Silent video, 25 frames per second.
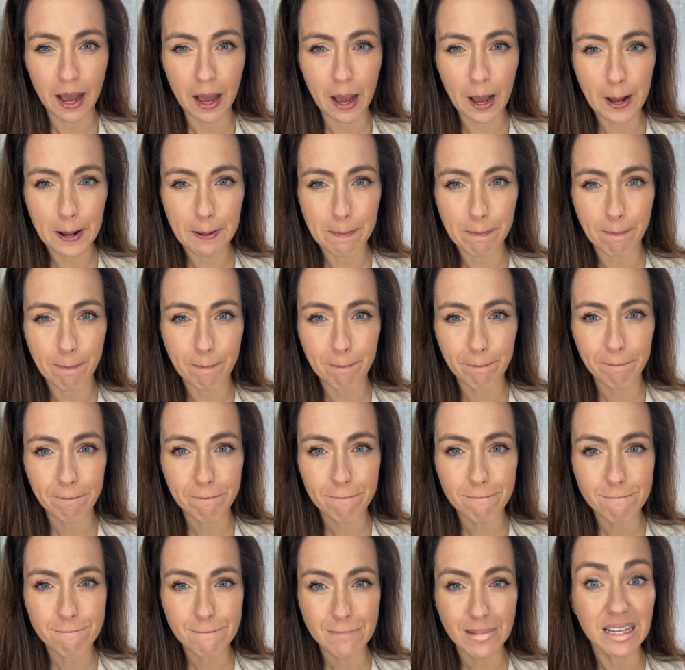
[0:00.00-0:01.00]

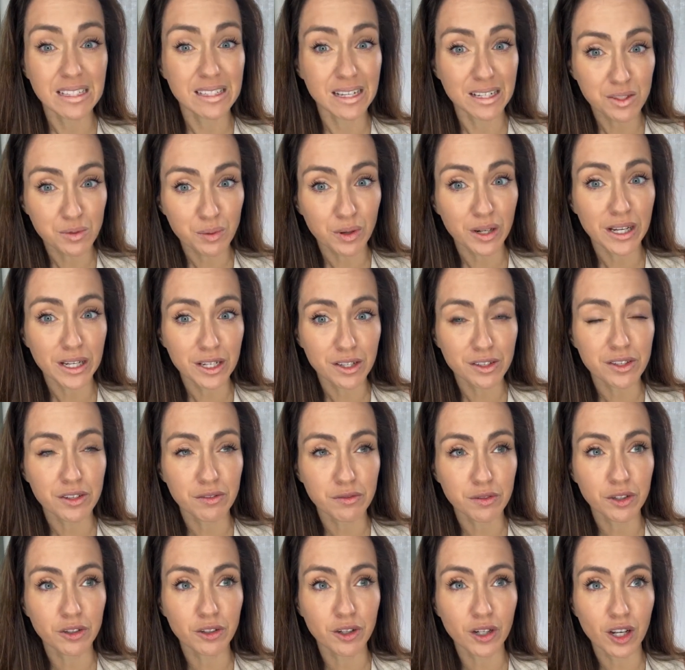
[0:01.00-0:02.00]
That's what I use
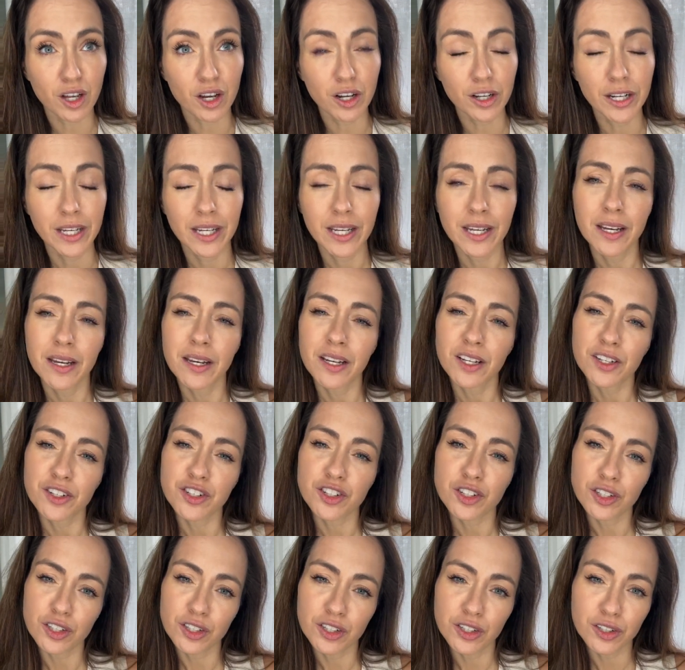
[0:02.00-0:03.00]
it for a lot.
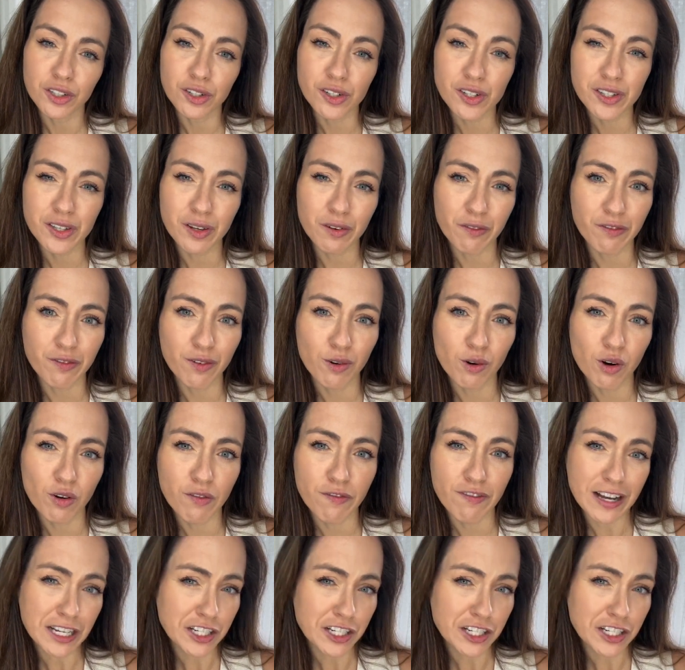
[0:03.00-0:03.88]
Do you use it for